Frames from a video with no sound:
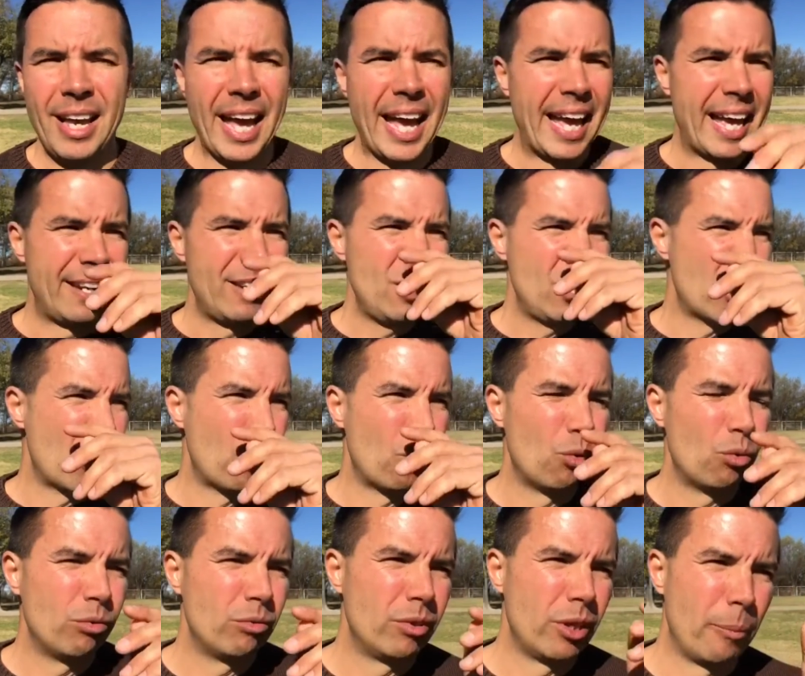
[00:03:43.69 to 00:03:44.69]
And you
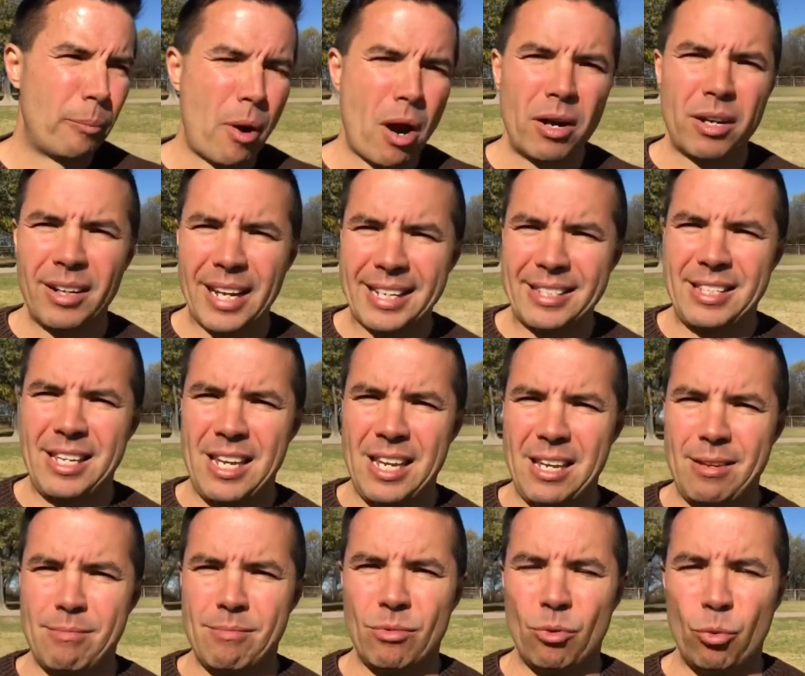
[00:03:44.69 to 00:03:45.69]
know, the parking lot team,